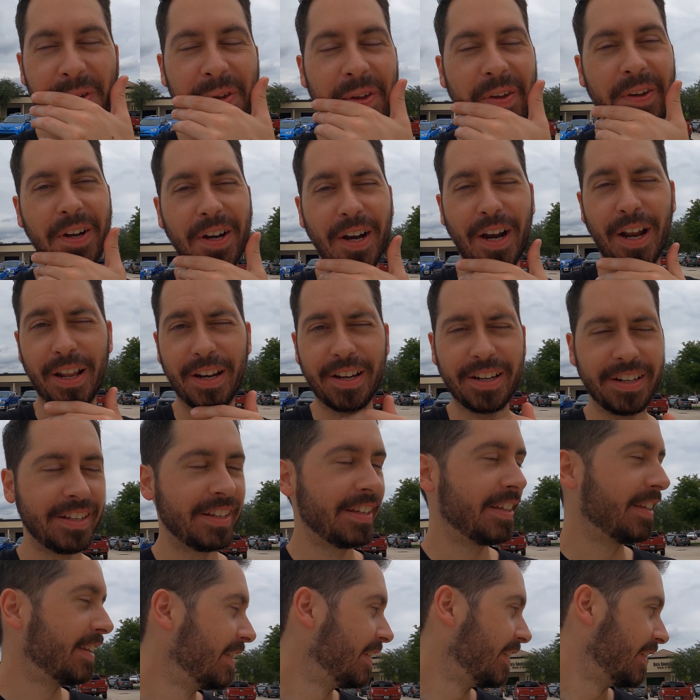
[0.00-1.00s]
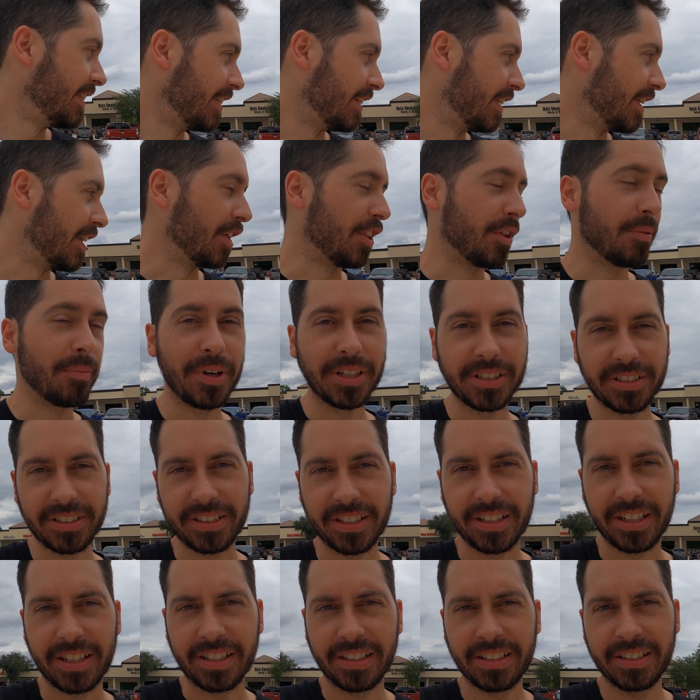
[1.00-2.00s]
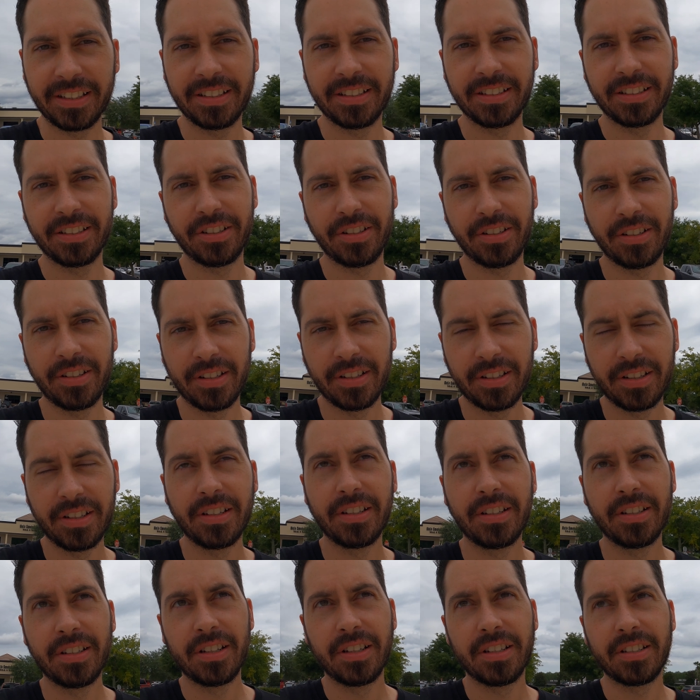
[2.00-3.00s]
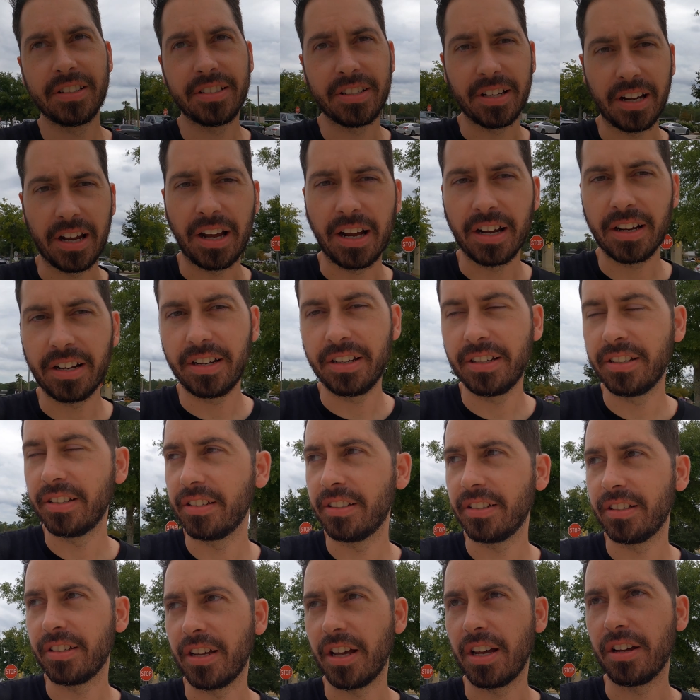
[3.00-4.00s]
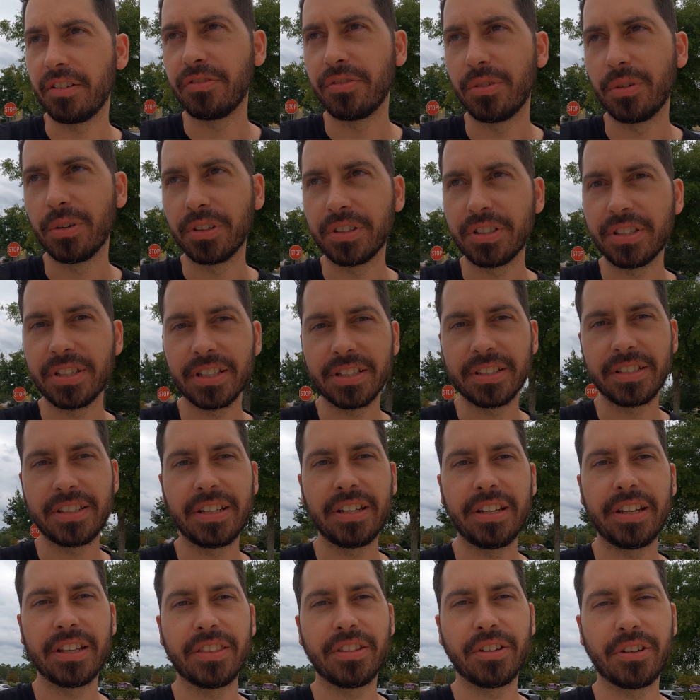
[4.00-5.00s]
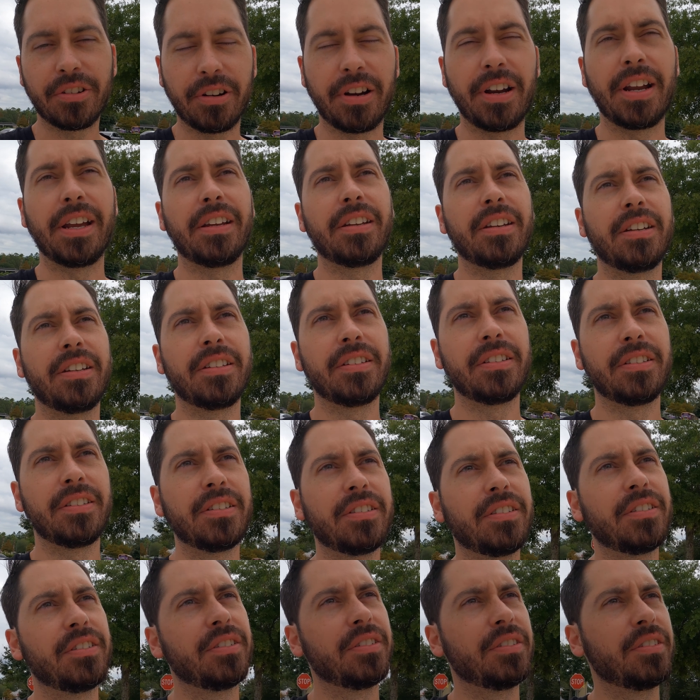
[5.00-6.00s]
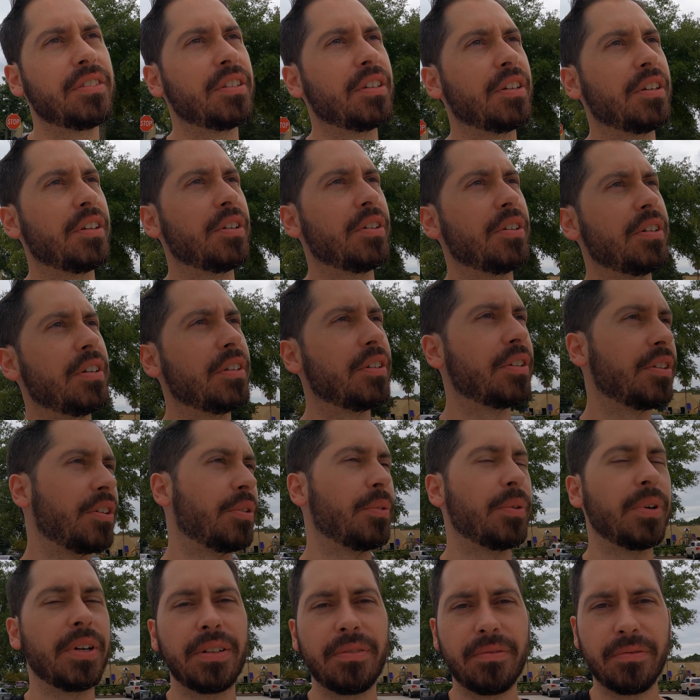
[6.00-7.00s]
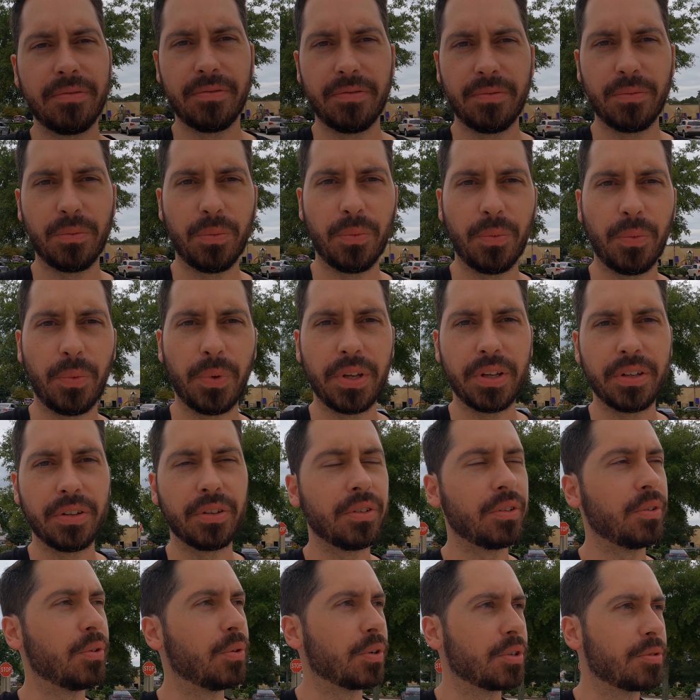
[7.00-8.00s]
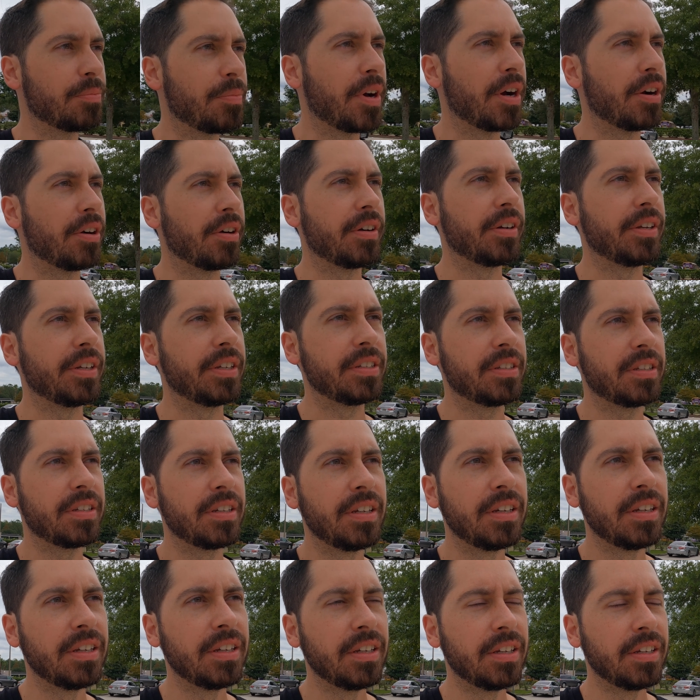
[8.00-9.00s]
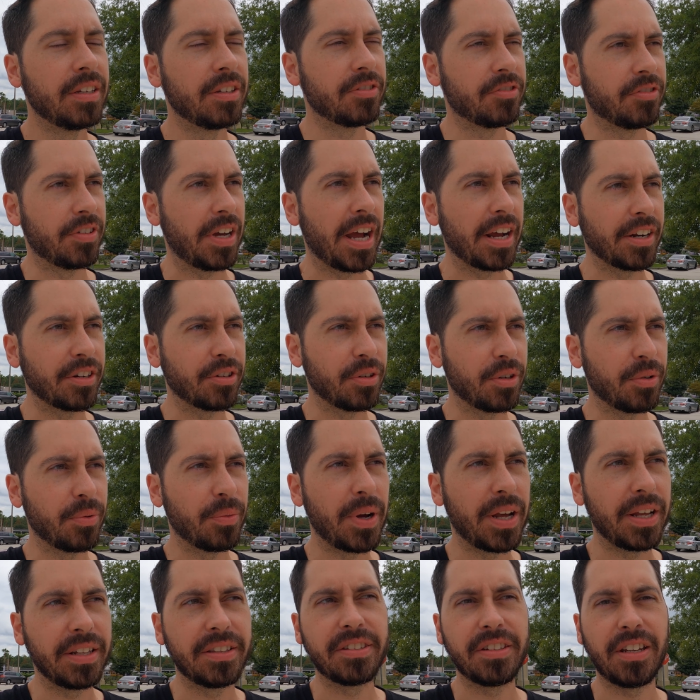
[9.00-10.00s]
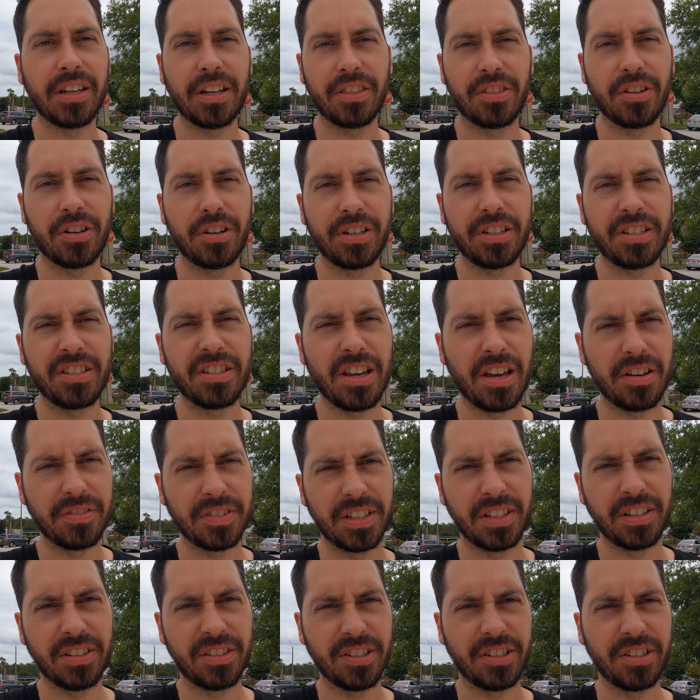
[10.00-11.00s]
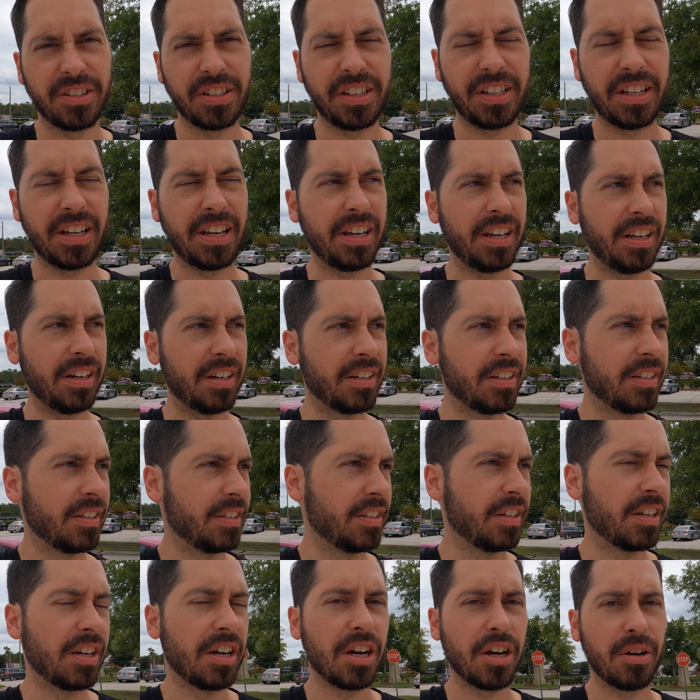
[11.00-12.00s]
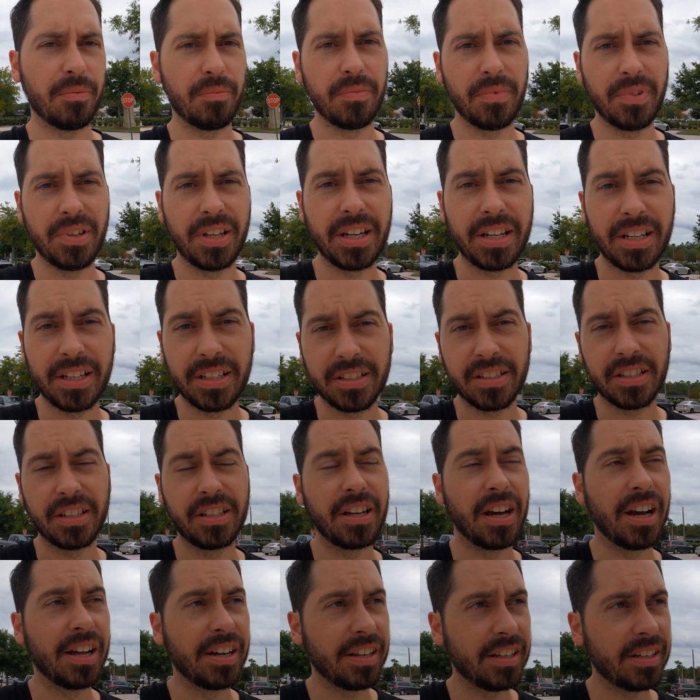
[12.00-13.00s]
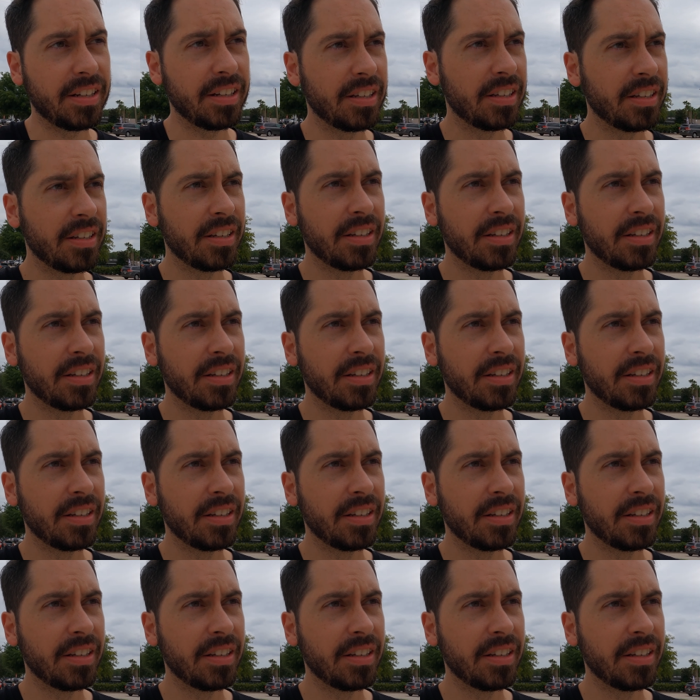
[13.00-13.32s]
right. The Mustang stock, 460 at the crank. So I don't know what wheel horsepower is. Factory weight's like 37 to 38. It is gutted,